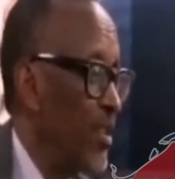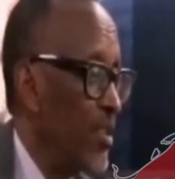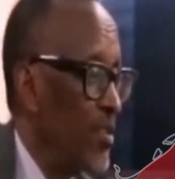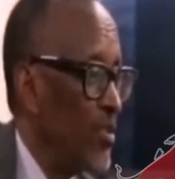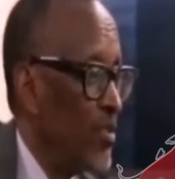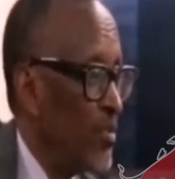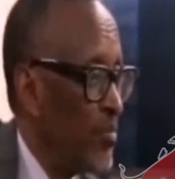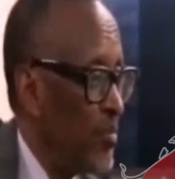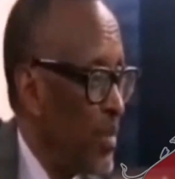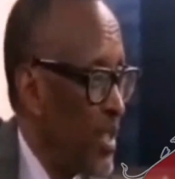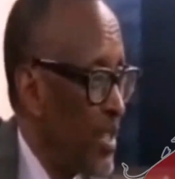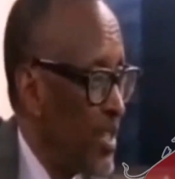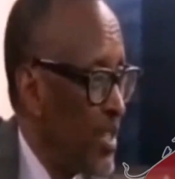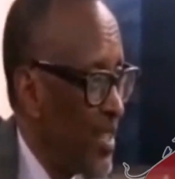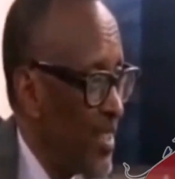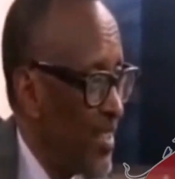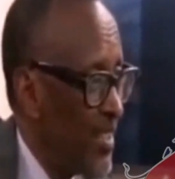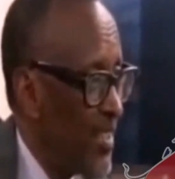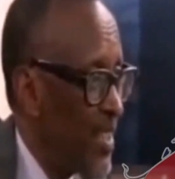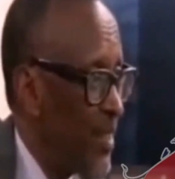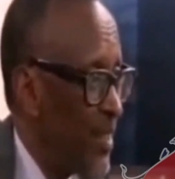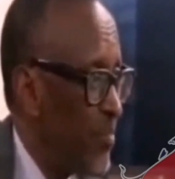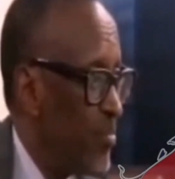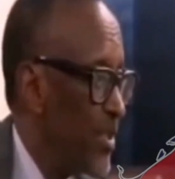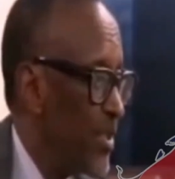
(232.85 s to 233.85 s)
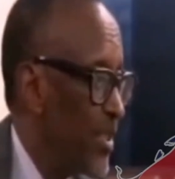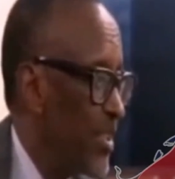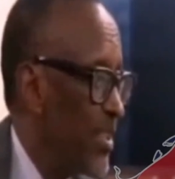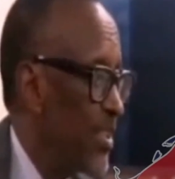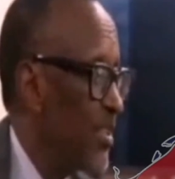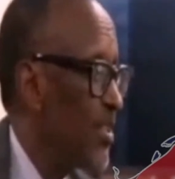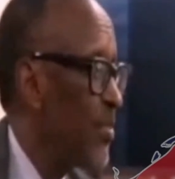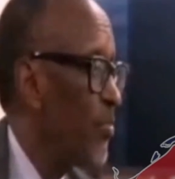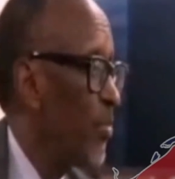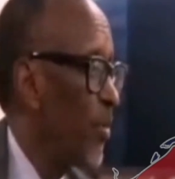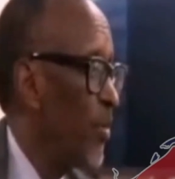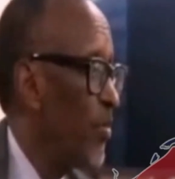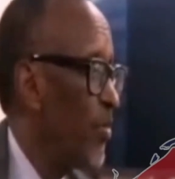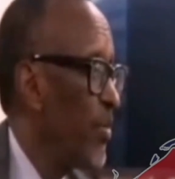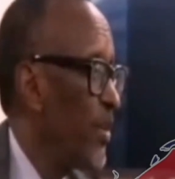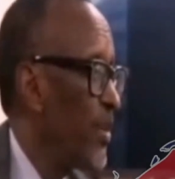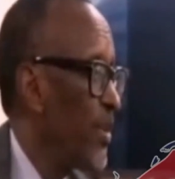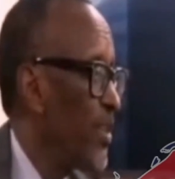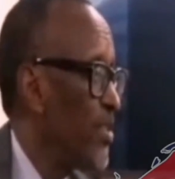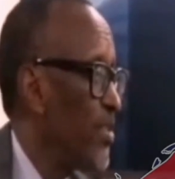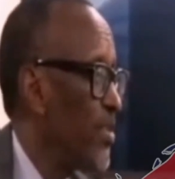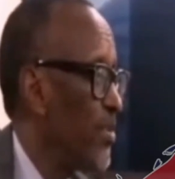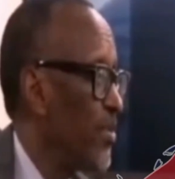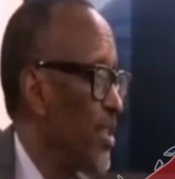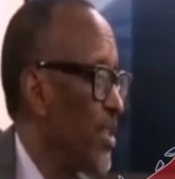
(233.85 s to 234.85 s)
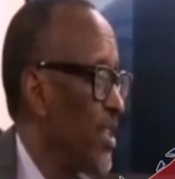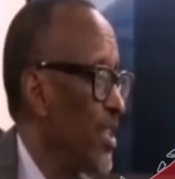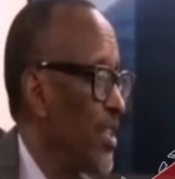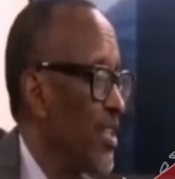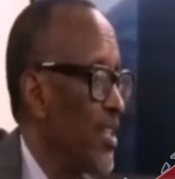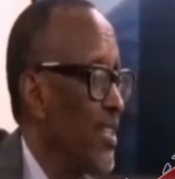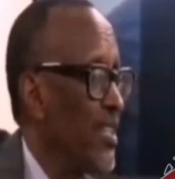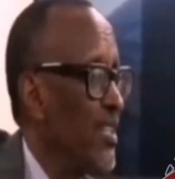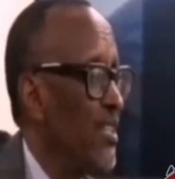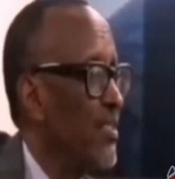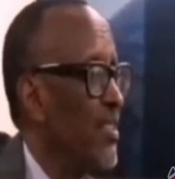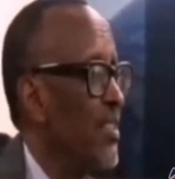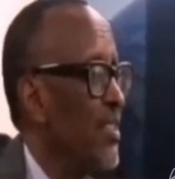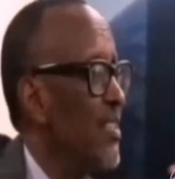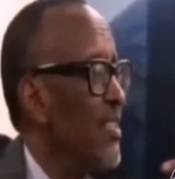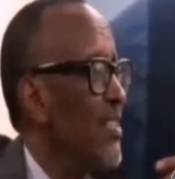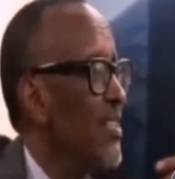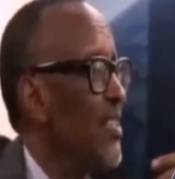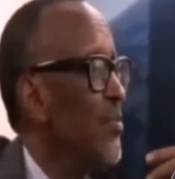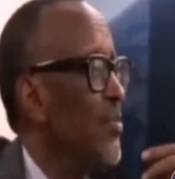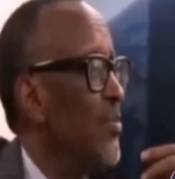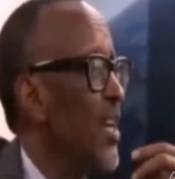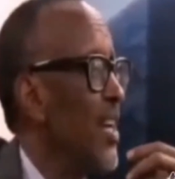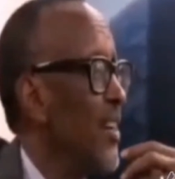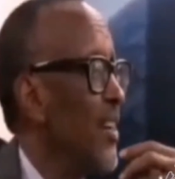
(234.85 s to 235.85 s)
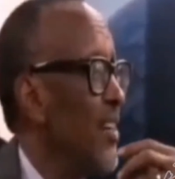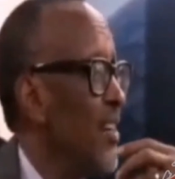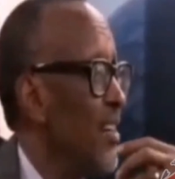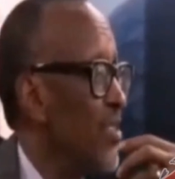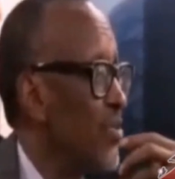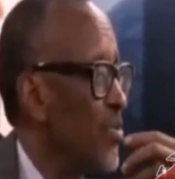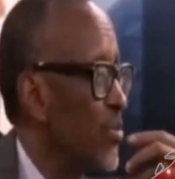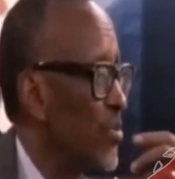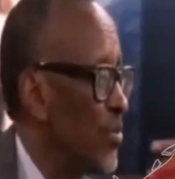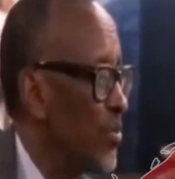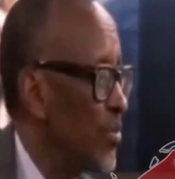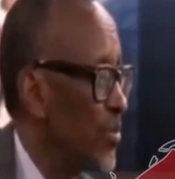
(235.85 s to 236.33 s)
you better interpret it properly so that it is well understood.